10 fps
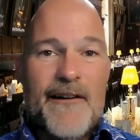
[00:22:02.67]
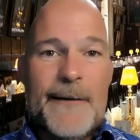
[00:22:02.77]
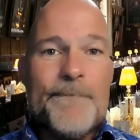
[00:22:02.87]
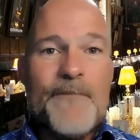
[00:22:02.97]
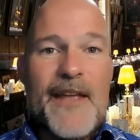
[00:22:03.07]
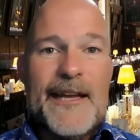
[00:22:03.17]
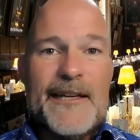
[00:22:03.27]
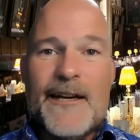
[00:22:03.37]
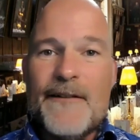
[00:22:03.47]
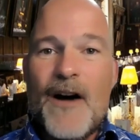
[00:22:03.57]
his era
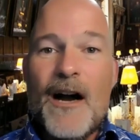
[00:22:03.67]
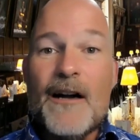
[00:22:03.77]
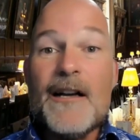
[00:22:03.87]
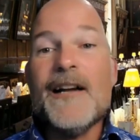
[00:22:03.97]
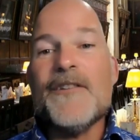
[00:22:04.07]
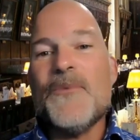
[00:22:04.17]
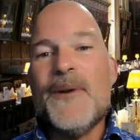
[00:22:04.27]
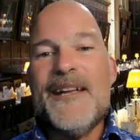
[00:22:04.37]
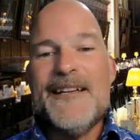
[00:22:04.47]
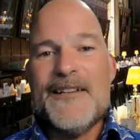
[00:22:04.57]
and of our
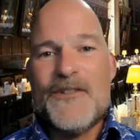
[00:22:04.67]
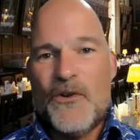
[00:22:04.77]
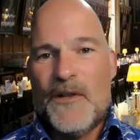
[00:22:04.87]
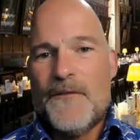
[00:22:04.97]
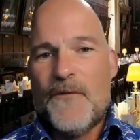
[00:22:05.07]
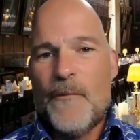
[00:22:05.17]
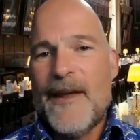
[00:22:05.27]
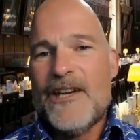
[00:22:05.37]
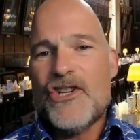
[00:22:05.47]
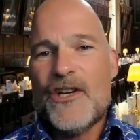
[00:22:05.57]
country in its early
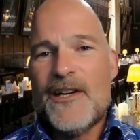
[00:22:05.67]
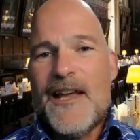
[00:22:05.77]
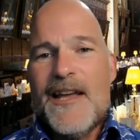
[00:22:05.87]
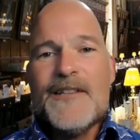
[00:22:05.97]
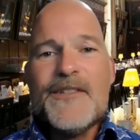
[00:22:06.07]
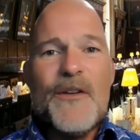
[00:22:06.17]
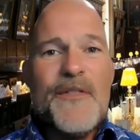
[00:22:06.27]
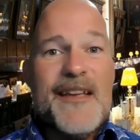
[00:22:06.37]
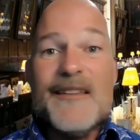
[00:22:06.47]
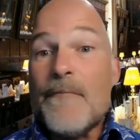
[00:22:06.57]
formation.
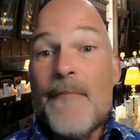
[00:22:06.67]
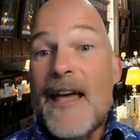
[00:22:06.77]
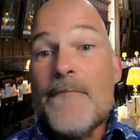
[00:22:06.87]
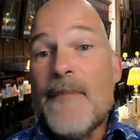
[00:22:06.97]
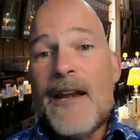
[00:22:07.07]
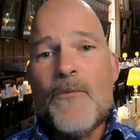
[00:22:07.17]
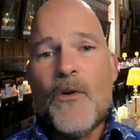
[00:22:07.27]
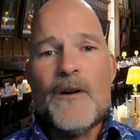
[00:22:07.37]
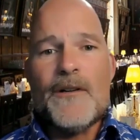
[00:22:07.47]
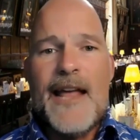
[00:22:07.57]
So these and, and many
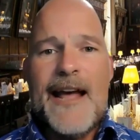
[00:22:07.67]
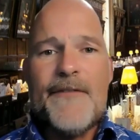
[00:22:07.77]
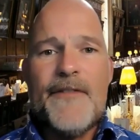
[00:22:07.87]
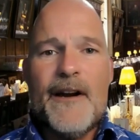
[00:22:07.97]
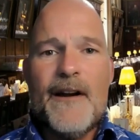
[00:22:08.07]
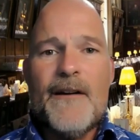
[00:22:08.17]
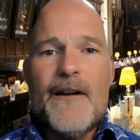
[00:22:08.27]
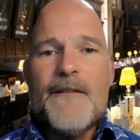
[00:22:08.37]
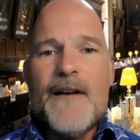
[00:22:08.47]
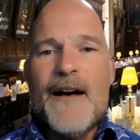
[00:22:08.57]
more had
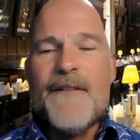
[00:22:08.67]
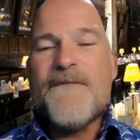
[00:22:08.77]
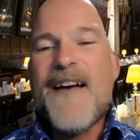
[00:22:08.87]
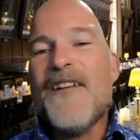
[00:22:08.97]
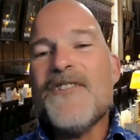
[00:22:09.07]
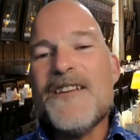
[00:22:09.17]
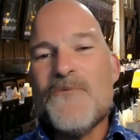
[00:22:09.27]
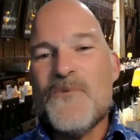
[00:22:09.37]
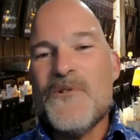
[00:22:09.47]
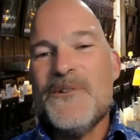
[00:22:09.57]
their uh,
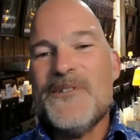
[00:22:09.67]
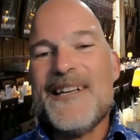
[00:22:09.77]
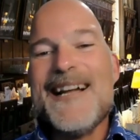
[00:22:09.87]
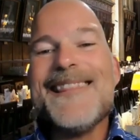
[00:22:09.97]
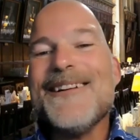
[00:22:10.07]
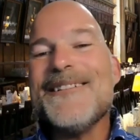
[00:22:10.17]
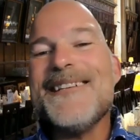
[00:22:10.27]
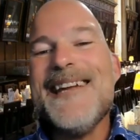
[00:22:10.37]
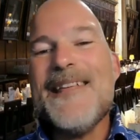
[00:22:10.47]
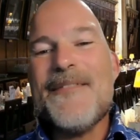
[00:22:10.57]
founding roots, cut
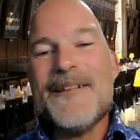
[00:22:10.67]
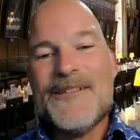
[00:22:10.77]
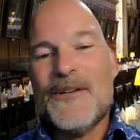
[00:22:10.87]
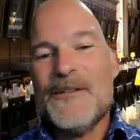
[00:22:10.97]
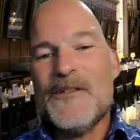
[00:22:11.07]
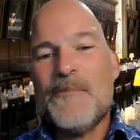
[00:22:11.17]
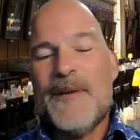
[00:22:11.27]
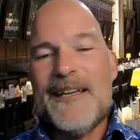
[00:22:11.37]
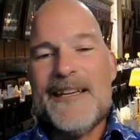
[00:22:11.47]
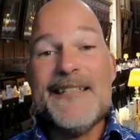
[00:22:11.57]
their teeth, so to
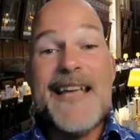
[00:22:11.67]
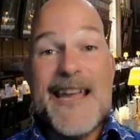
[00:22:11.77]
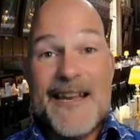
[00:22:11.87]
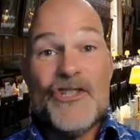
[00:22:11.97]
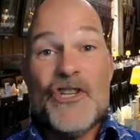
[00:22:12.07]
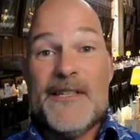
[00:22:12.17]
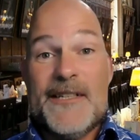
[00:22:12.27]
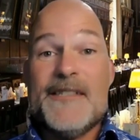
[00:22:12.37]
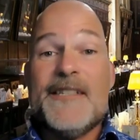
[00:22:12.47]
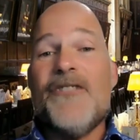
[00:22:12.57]
speak, in taking
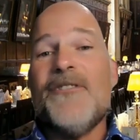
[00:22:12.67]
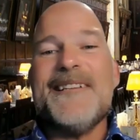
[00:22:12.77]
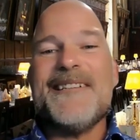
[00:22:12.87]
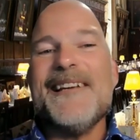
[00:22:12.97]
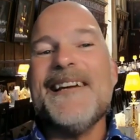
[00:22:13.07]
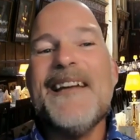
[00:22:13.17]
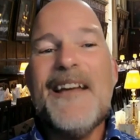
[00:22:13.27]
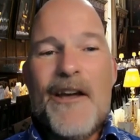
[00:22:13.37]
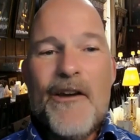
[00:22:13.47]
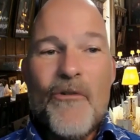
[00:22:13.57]
Jesus seriously
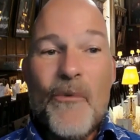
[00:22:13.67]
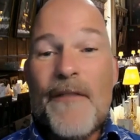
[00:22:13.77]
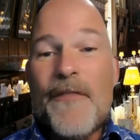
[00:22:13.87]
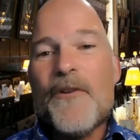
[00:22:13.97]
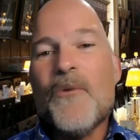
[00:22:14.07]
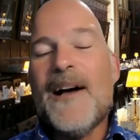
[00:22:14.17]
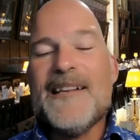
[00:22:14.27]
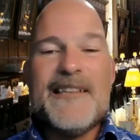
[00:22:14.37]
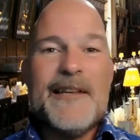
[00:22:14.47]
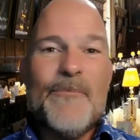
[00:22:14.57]
with the
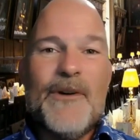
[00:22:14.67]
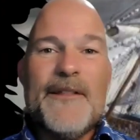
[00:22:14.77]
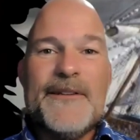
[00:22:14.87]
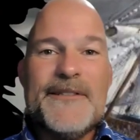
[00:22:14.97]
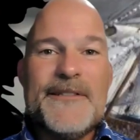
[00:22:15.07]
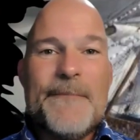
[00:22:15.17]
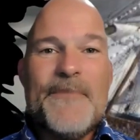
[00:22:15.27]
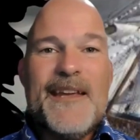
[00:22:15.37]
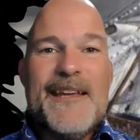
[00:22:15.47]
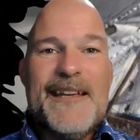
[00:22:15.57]
Wesley
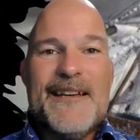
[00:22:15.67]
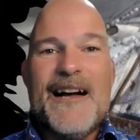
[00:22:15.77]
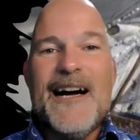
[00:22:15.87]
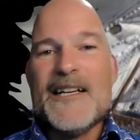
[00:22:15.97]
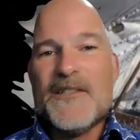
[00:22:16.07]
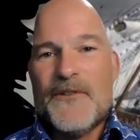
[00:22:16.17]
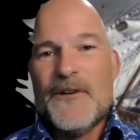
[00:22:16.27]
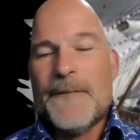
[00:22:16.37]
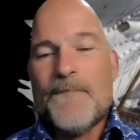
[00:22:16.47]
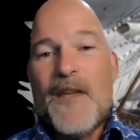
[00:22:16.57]
brothers in
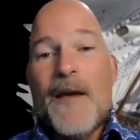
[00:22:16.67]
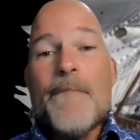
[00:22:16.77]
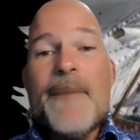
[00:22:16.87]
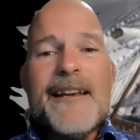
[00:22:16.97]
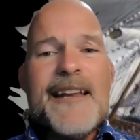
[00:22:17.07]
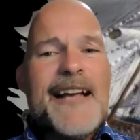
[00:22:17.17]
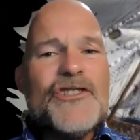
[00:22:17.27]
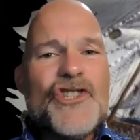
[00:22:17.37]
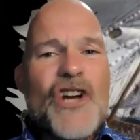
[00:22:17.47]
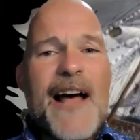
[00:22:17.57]
Oxford. But
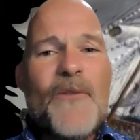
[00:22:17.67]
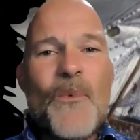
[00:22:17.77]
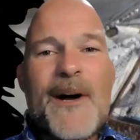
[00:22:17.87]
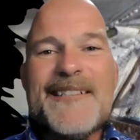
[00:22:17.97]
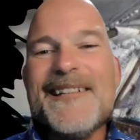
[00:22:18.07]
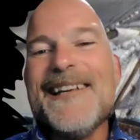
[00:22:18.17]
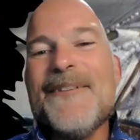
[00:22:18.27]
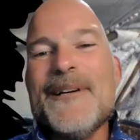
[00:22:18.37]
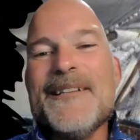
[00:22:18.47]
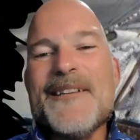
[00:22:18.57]
as John
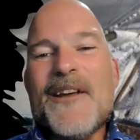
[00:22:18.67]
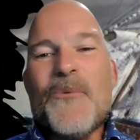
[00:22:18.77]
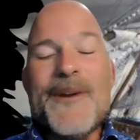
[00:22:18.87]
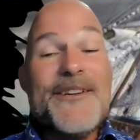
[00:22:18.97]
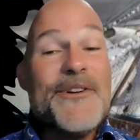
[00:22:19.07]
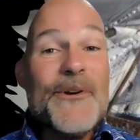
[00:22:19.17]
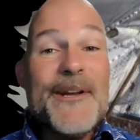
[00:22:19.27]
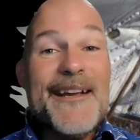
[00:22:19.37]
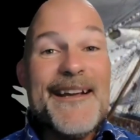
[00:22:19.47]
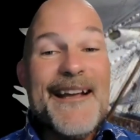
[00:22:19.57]
Wesley was
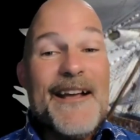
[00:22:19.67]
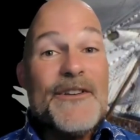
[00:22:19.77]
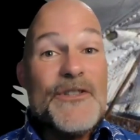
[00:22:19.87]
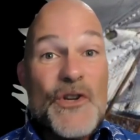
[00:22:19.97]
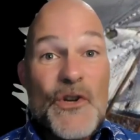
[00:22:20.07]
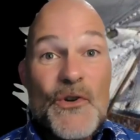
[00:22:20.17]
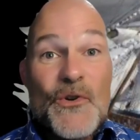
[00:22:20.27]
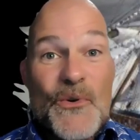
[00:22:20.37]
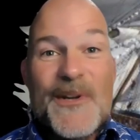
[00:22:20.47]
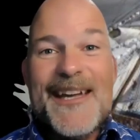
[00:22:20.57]
returning
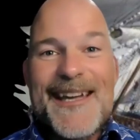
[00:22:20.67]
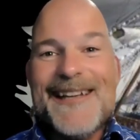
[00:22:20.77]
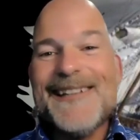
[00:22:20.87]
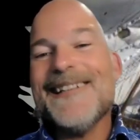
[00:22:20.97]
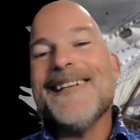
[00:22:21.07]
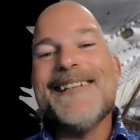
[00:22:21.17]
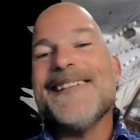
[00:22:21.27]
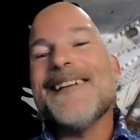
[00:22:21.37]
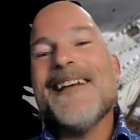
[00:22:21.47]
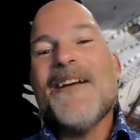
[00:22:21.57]
to
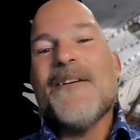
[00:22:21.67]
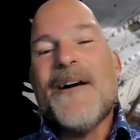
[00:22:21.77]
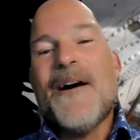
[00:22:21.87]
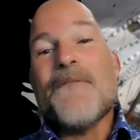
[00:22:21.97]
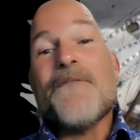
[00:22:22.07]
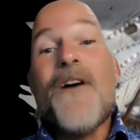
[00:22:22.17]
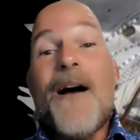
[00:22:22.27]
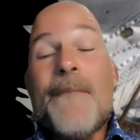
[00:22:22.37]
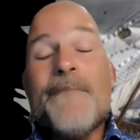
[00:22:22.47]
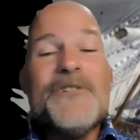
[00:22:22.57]
England uh,
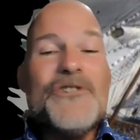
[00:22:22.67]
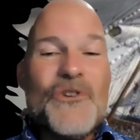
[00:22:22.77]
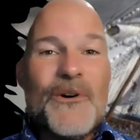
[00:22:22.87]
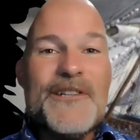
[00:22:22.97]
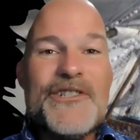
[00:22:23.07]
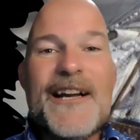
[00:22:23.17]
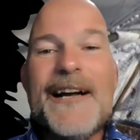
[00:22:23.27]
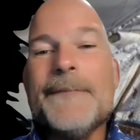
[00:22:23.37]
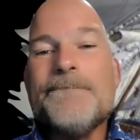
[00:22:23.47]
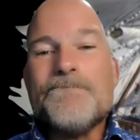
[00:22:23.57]
from
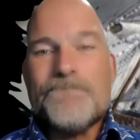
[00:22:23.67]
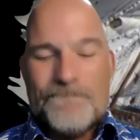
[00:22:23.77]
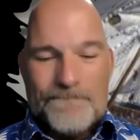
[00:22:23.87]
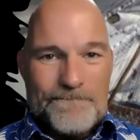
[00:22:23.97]
Georgia,